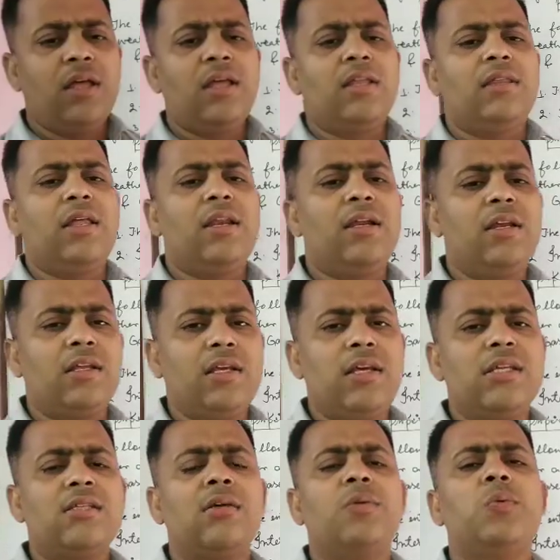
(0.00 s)
then in
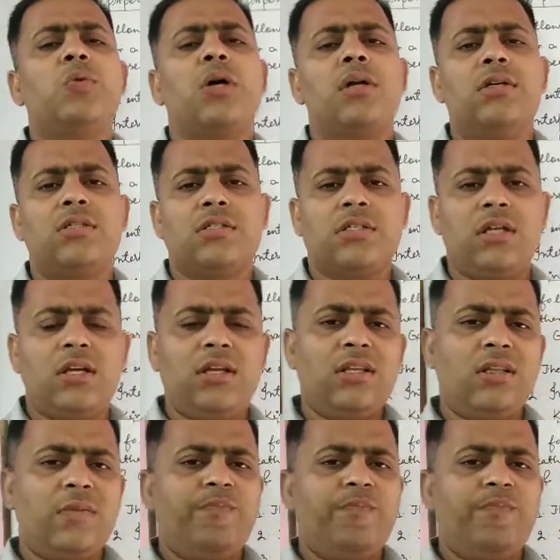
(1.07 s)
case of solid state,